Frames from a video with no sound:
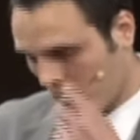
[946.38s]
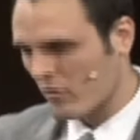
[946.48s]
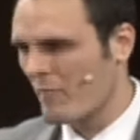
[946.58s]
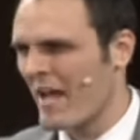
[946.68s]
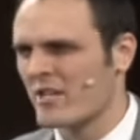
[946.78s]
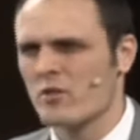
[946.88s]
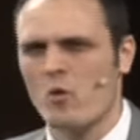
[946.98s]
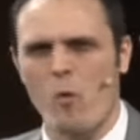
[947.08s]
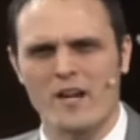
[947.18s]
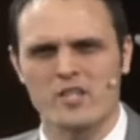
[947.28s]
So, let me ask you a
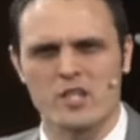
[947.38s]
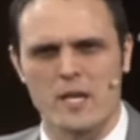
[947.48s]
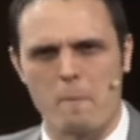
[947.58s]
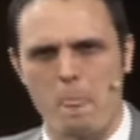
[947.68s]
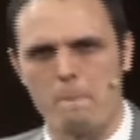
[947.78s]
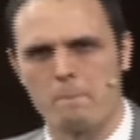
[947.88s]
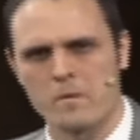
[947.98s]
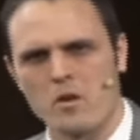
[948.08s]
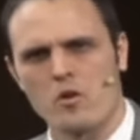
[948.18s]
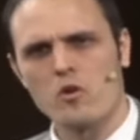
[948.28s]
question
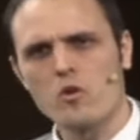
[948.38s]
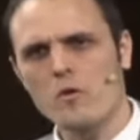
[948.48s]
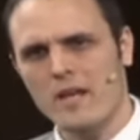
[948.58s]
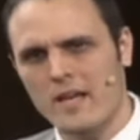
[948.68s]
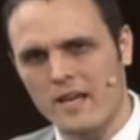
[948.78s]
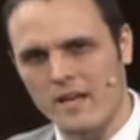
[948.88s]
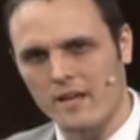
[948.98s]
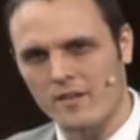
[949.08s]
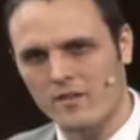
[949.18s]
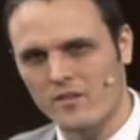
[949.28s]
Who
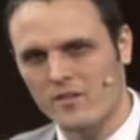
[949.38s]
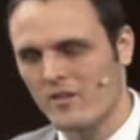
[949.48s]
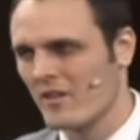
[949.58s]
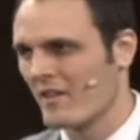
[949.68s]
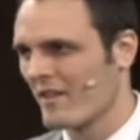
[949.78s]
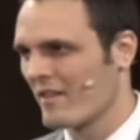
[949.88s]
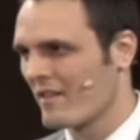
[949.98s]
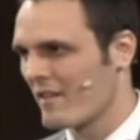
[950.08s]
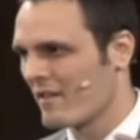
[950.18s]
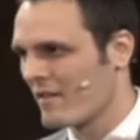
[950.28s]
is
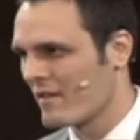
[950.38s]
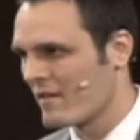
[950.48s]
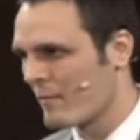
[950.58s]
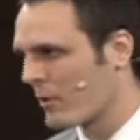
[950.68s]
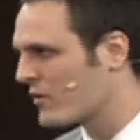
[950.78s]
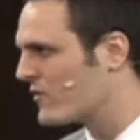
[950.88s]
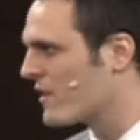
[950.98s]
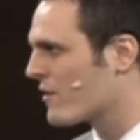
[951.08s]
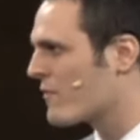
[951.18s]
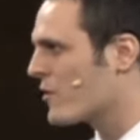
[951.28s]
the
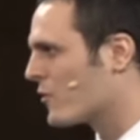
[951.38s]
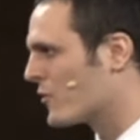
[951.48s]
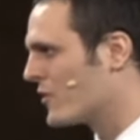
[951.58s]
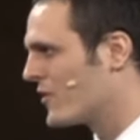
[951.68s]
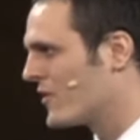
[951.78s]
person in the field?